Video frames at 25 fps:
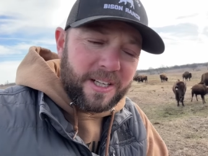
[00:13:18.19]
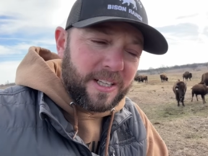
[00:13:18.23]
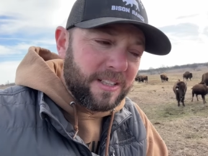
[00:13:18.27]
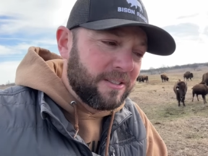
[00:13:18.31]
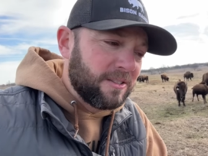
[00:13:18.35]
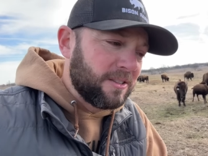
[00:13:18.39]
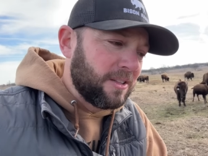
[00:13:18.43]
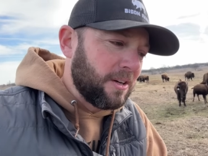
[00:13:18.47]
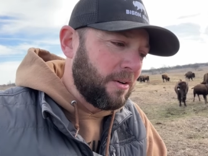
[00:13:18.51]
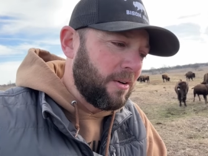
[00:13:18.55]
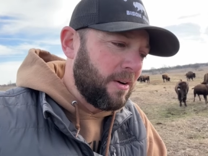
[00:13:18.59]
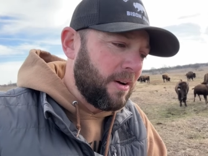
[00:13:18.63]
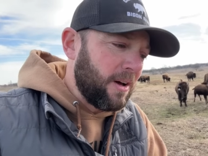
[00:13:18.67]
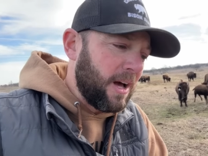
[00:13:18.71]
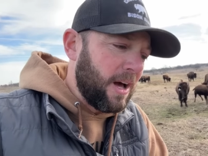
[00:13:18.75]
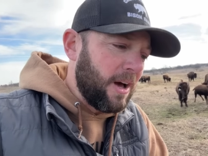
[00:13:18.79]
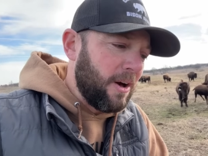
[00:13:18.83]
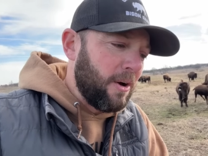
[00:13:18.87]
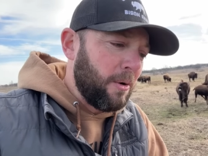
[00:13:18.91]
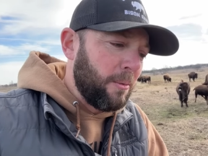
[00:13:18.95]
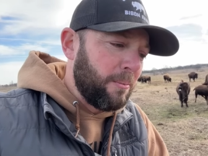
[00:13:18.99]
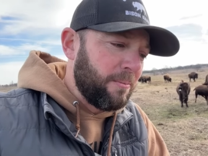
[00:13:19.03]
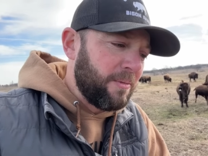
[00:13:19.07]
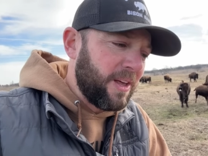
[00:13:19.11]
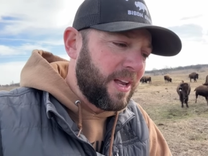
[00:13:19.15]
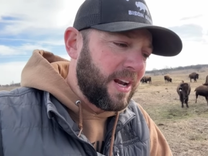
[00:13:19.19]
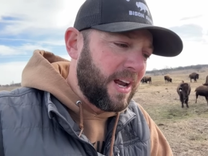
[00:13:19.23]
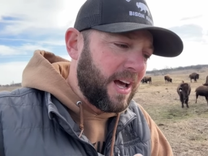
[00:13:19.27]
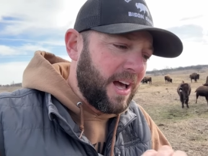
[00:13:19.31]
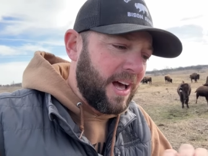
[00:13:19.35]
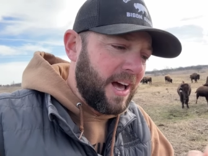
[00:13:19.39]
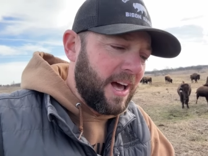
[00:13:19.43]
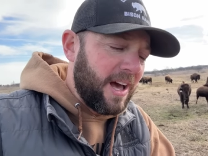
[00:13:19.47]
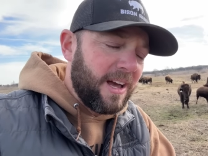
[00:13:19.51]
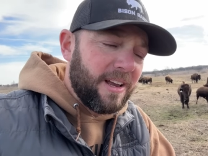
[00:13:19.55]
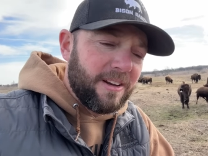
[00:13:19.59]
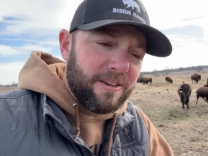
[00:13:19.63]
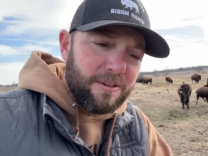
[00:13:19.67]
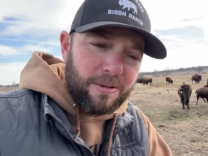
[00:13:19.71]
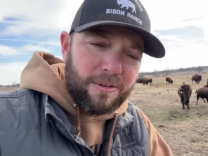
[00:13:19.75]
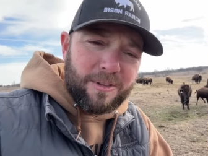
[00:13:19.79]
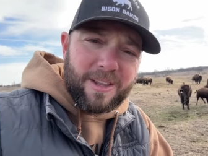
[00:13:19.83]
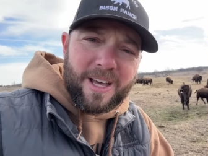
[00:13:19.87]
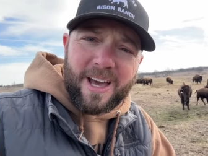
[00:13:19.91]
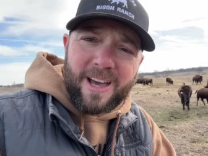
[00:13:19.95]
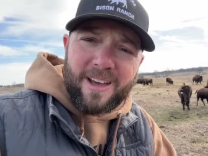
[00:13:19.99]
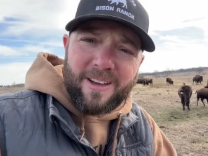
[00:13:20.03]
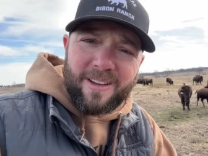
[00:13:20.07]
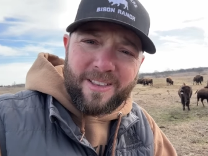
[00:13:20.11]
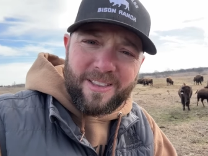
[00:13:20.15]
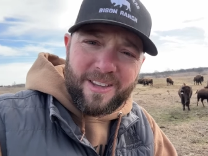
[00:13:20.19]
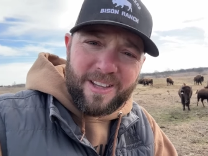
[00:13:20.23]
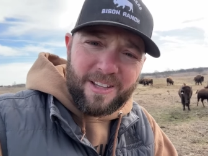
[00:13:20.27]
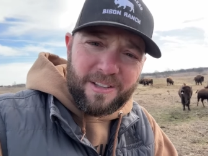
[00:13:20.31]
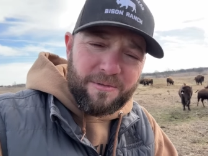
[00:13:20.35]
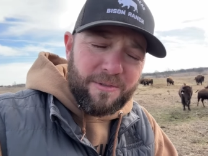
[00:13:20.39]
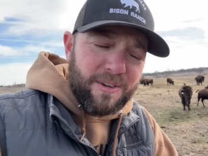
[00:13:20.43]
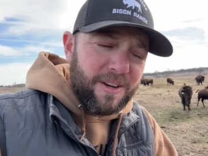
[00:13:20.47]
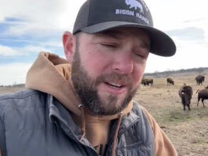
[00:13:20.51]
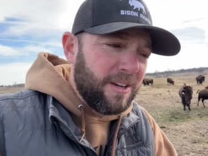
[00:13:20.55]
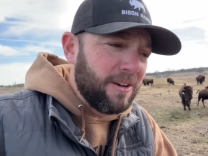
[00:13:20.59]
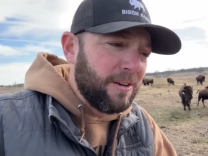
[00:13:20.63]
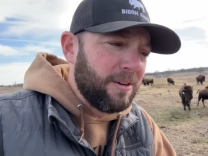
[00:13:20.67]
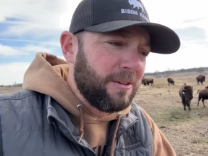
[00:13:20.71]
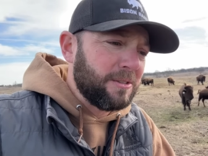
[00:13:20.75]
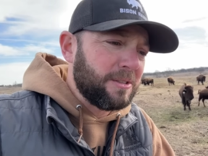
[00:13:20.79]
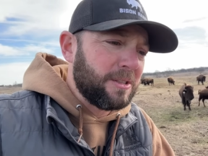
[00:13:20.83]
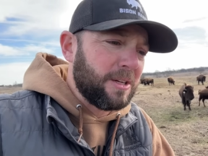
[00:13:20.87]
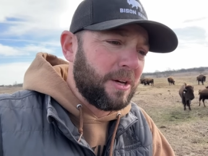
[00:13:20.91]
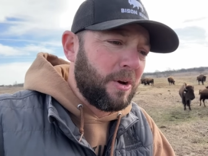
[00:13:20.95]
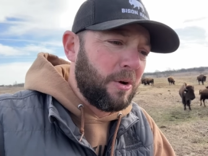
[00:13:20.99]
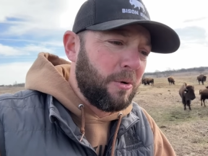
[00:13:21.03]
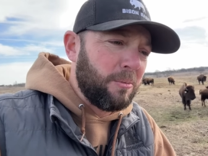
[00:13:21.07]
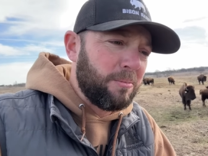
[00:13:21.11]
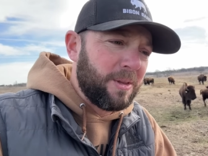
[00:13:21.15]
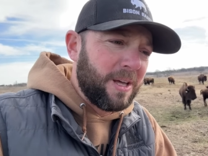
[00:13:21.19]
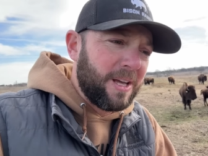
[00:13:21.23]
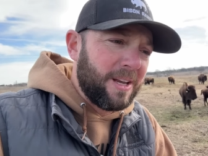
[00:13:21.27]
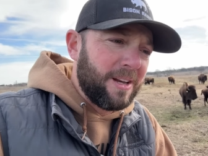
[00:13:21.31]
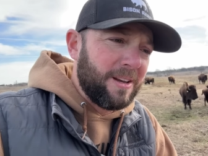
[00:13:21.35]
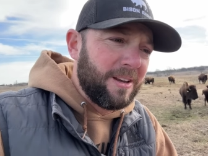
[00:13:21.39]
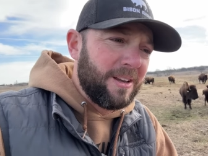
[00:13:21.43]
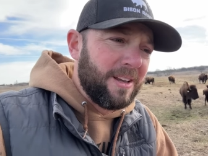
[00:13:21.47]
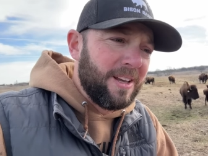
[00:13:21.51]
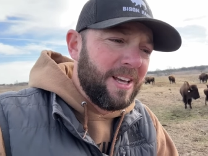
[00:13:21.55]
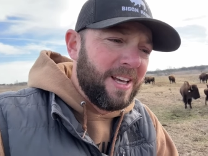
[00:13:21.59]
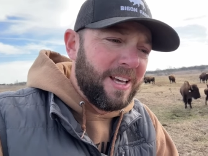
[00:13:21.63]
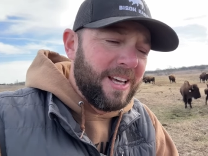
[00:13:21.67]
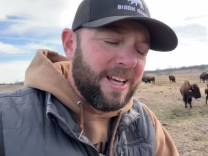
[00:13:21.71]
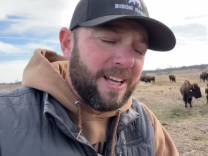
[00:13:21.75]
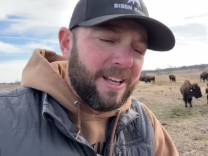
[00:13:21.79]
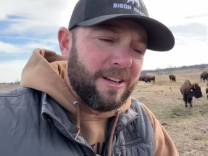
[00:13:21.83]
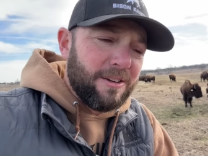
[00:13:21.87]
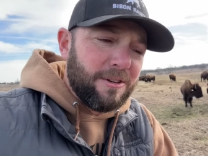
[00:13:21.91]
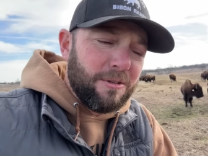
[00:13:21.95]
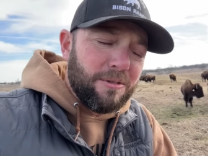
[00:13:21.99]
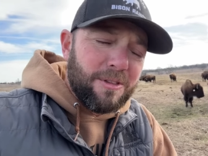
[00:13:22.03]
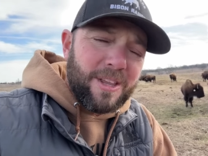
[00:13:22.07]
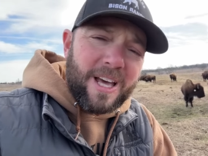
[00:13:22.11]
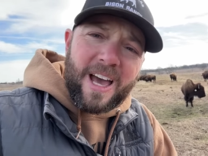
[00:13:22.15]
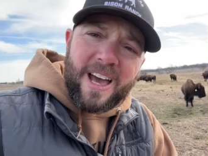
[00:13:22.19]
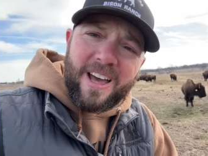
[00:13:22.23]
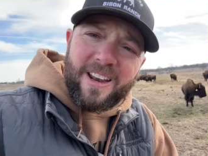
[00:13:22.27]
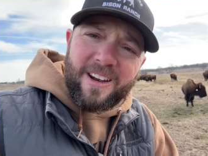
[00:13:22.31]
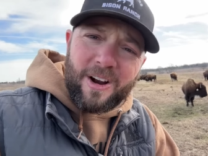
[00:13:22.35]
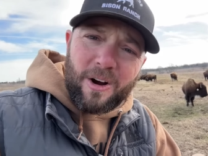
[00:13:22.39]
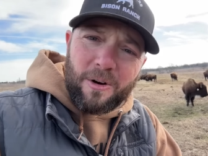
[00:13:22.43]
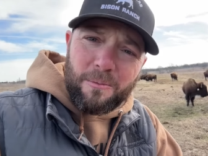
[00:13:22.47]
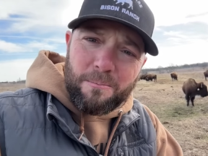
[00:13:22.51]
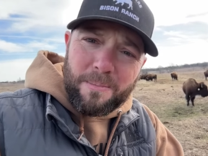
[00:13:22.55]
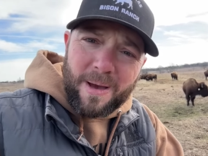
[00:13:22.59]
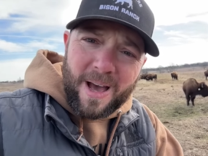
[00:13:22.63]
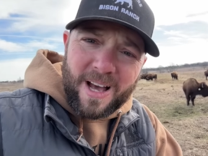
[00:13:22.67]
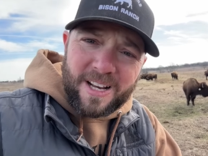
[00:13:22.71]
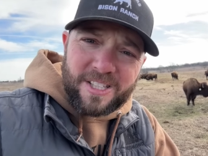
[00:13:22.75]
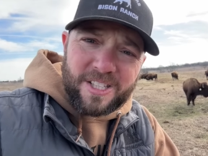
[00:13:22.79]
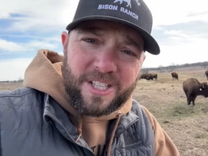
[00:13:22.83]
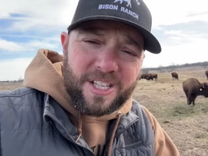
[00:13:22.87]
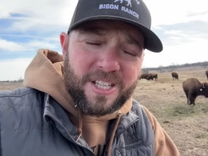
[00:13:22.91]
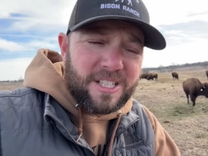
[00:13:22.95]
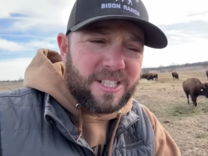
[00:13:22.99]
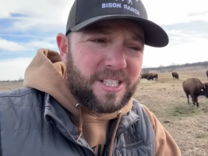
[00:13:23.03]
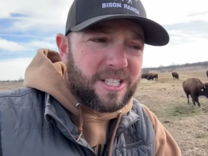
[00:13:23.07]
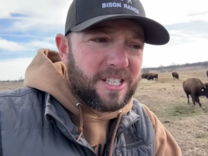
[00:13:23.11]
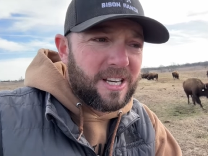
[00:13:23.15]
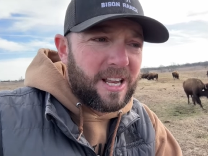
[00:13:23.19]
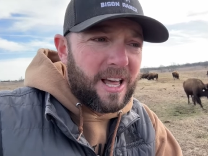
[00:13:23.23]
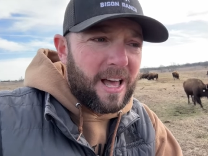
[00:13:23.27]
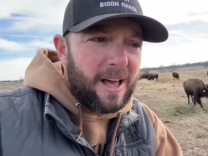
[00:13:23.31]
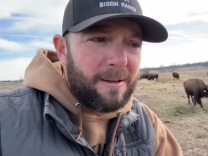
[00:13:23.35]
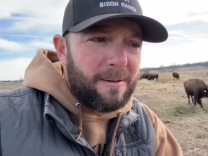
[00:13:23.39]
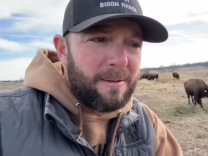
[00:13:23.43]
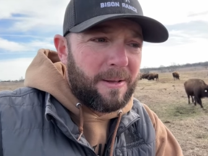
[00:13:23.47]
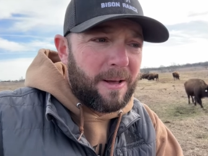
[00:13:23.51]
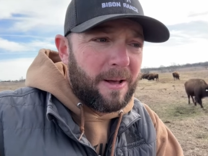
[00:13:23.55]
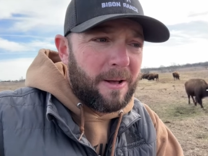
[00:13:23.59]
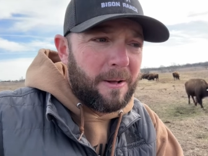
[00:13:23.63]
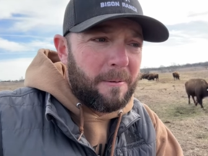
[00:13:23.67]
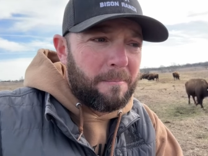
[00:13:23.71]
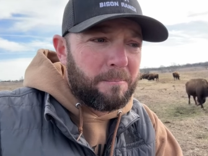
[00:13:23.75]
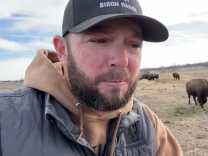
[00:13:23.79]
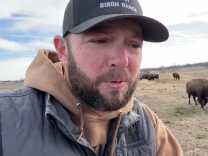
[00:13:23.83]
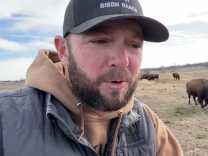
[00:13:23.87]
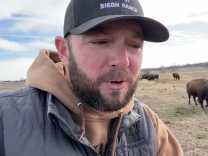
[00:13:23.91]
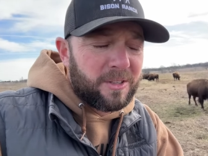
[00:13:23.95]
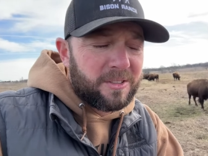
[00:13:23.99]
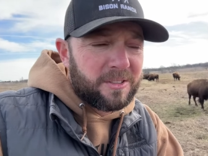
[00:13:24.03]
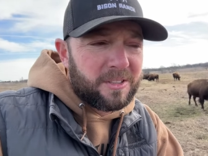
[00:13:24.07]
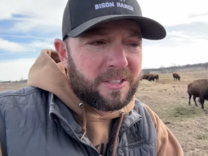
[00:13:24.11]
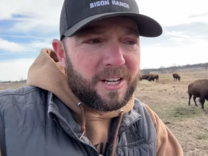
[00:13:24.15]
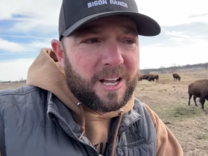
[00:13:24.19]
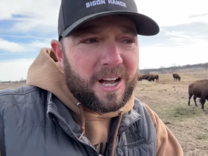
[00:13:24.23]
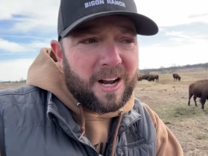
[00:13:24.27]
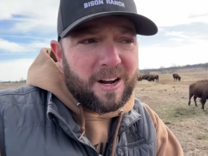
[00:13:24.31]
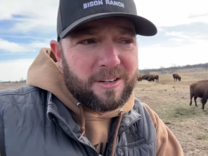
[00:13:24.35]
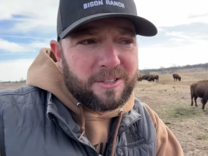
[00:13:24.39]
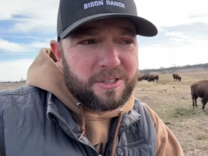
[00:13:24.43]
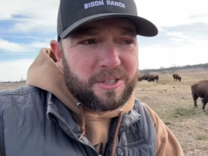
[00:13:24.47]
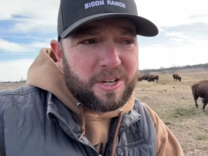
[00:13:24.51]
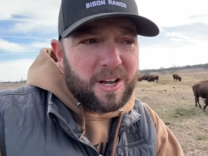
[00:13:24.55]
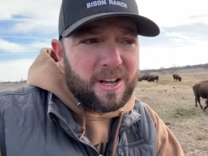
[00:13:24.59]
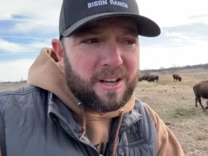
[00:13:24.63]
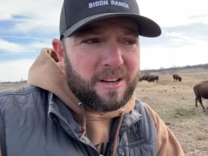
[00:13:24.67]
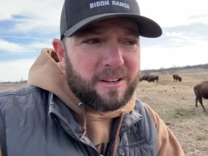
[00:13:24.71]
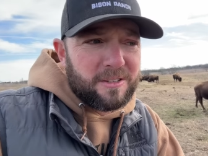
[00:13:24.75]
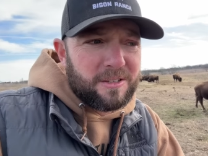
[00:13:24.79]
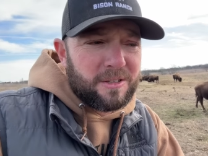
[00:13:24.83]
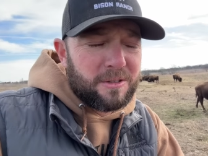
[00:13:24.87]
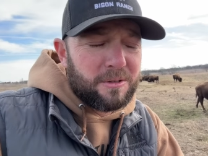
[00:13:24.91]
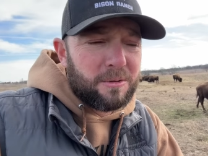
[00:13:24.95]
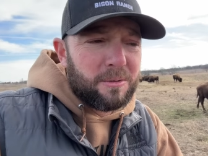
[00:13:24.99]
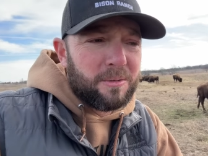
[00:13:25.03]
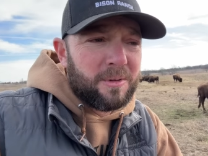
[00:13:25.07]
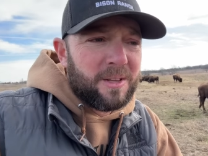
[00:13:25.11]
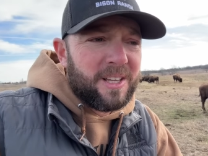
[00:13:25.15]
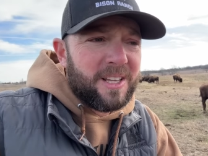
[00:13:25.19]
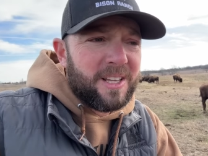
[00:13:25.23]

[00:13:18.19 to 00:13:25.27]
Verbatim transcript: And so I hope that I do that in these videos. I hope that do that in our message that um, Marissa and I are trying to